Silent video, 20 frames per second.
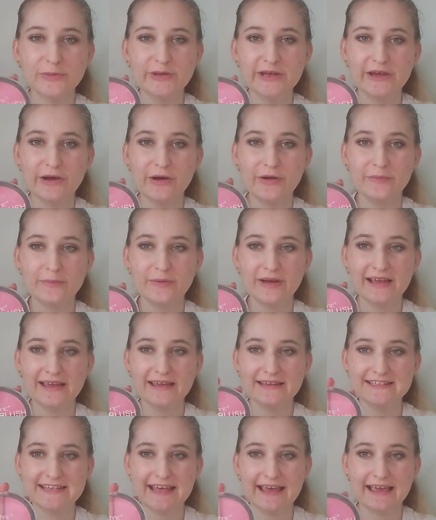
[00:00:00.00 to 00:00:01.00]
bit on
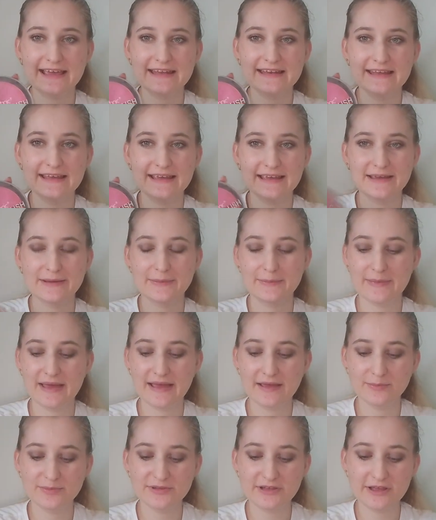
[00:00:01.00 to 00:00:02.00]
my Technic
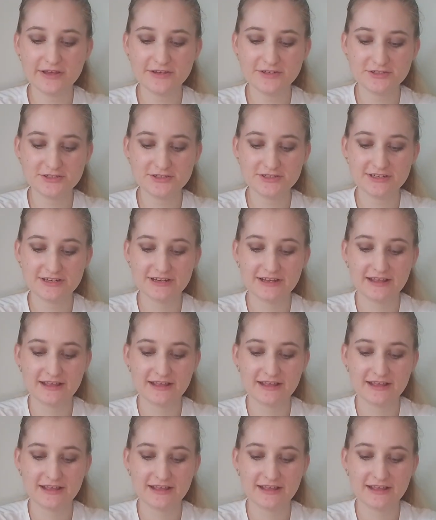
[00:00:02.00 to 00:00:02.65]
Mega Blush.